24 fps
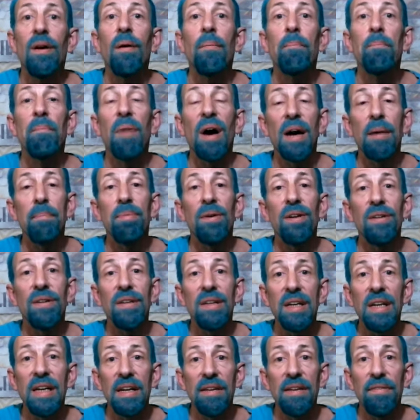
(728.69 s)
By
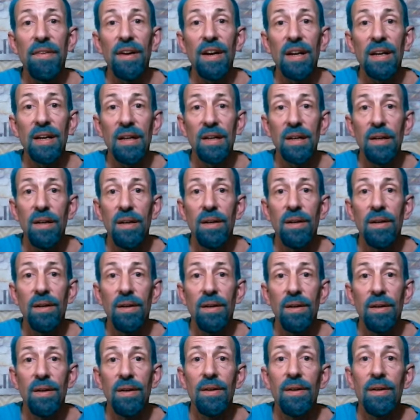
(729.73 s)
believing
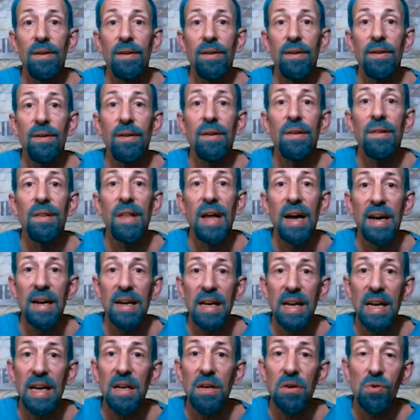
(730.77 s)
that
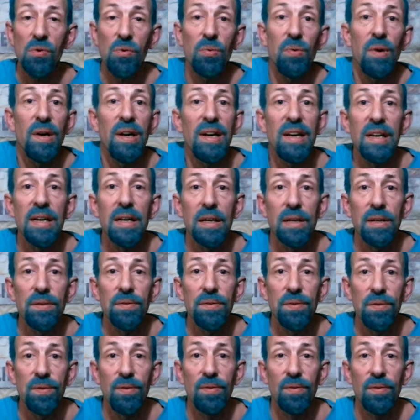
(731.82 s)
He who
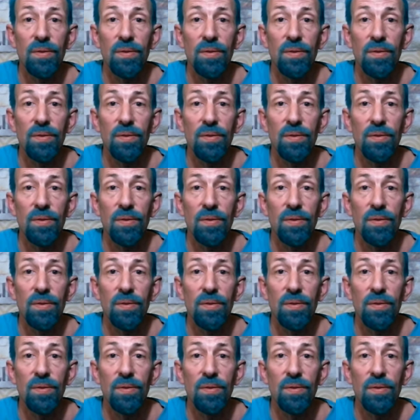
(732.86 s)
is,